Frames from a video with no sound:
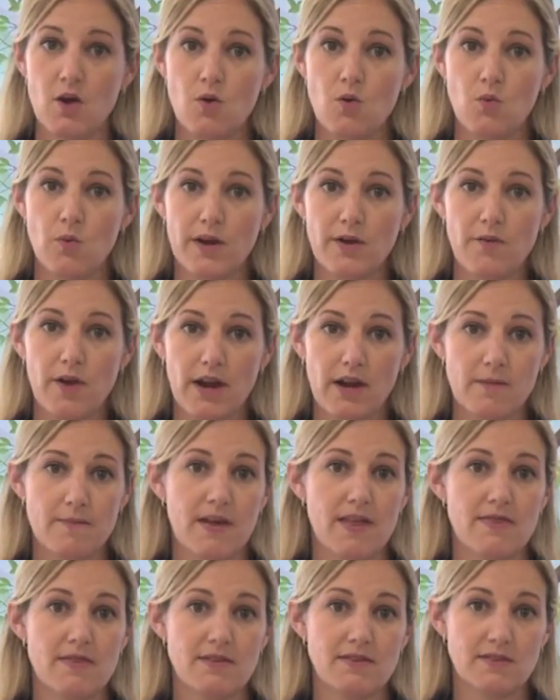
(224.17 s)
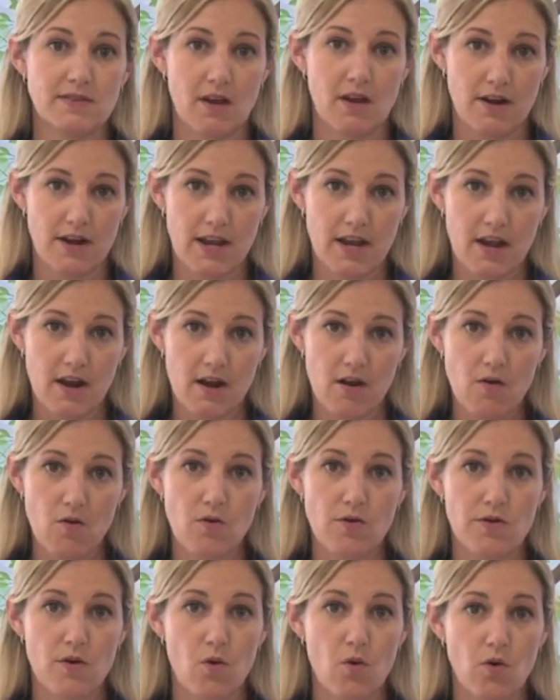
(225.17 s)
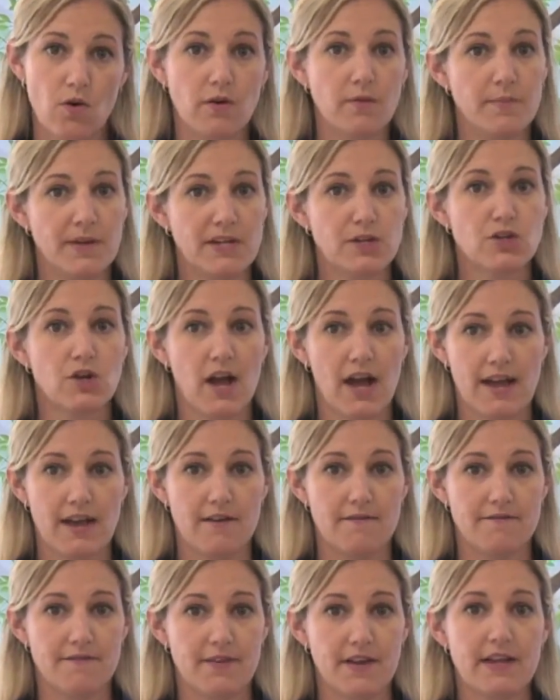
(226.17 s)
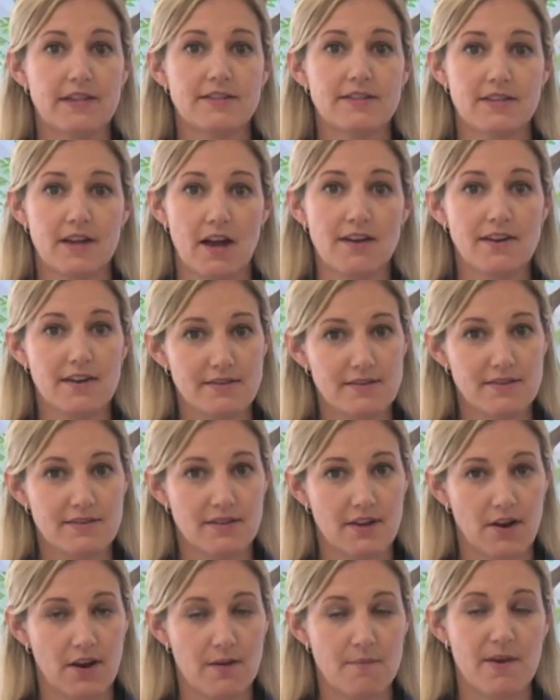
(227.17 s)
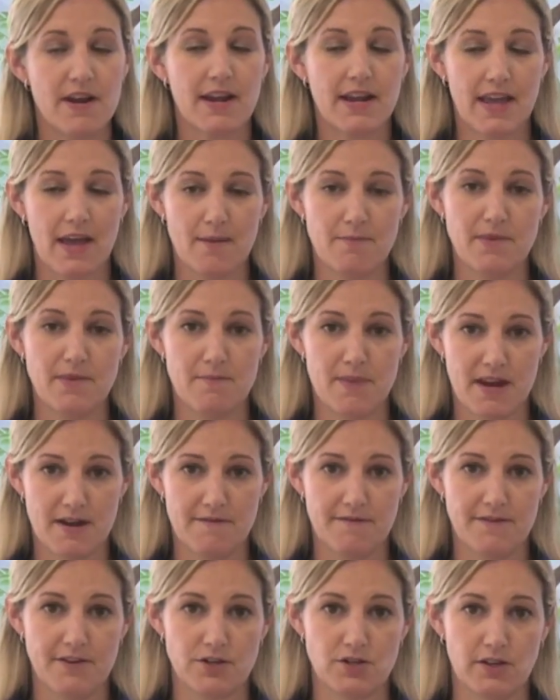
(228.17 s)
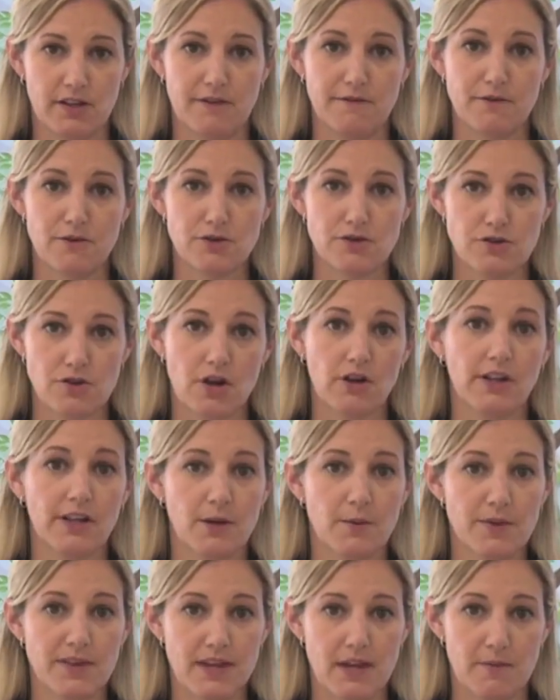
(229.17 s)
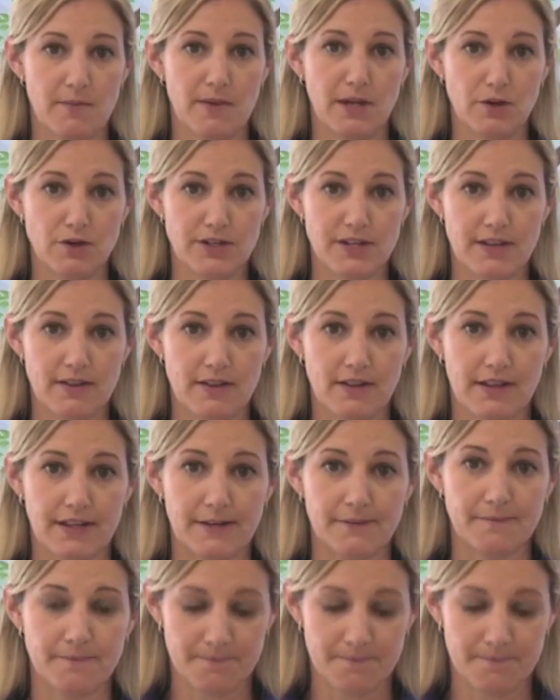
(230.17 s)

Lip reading: We recommend the Sonicare or the Oral-B Triumph. It's not necessary, but it can be beneficial if you're struggling with keeping your teeth clean.